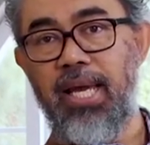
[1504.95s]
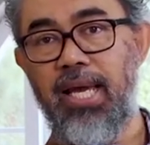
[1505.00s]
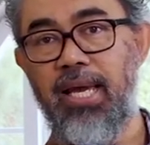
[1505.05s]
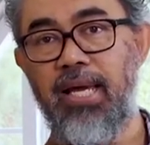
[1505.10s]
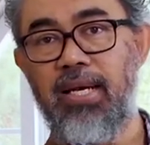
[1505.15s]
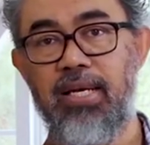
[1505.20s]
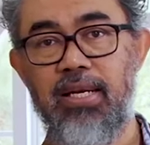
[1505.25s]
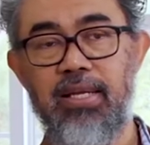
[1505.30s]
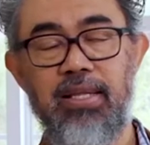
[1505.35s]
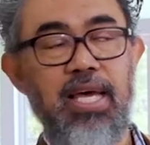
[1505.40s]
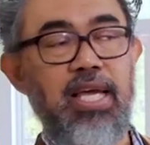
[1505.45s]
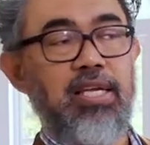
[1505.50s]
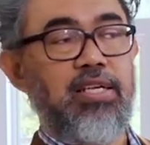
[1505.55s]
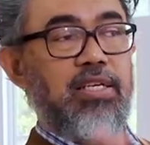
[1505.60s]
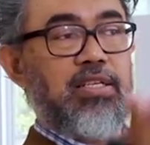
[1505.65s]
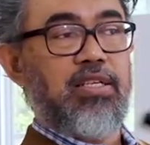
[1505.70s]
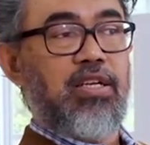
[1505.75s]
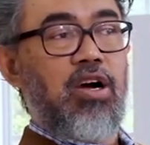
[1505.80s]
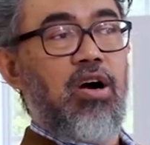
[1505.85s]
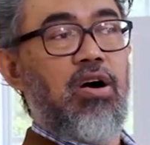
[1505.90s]
And they
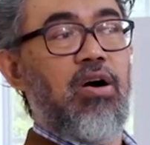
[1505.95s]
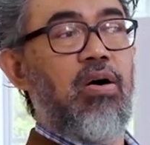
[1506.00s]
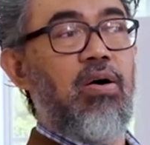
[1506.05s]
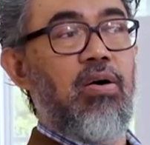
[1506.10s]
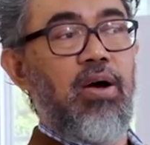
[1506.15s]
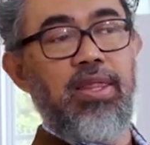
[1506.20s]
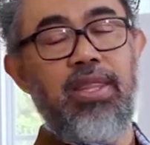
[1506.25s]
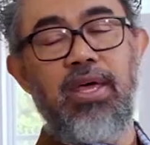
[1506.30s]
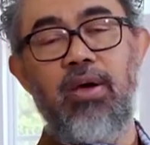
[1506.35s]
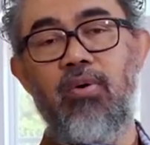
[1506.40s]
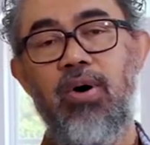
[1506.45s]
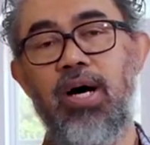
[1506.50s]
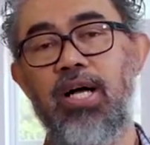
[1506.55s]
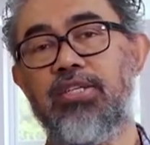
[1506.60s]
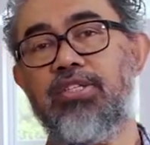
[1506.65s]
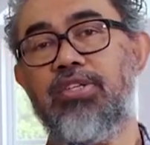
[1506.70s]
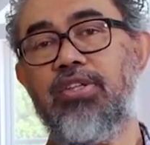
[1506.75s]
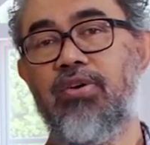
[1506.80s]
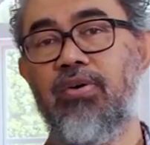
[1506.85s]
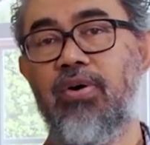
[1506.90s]
just go and they
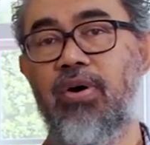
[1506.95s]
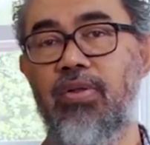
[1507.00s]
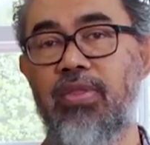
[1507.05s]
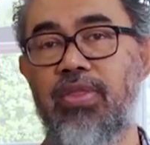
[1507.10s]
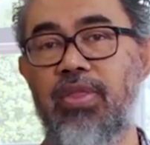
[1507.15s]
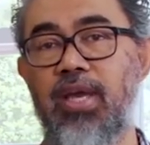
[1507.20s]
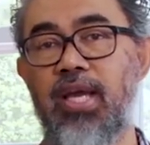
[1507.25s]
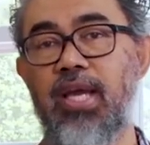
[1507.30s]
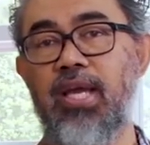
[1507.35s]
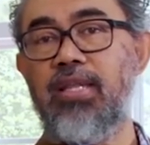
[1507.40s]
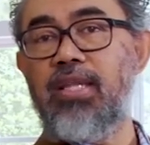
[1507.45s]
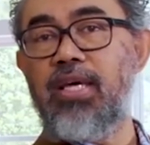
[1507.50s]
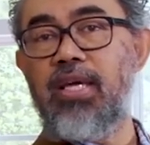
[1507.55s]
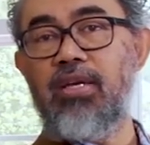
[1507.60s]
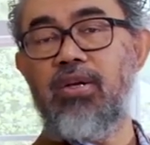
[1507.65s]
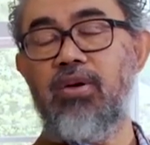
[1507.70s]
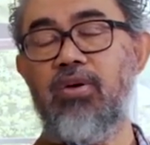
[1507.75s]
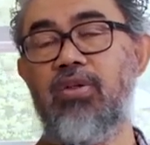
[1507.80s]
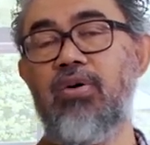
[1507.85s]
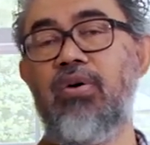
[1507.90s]
watch their own thing and they
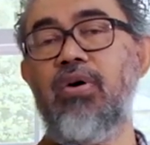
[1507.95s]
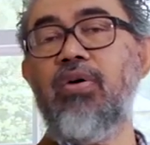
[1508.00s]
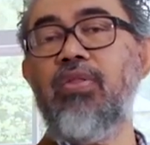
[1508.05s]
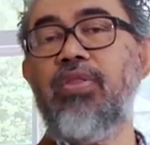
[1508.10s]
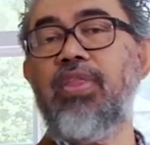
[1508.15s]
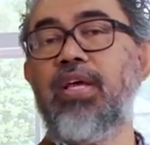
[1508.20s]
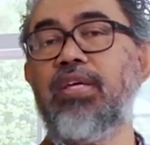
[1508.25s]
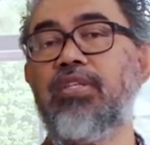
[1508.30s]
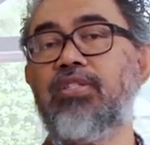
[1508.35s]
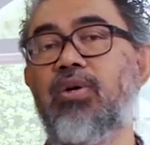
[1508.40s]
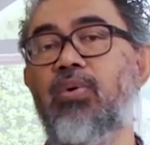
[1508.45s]
do their own thing.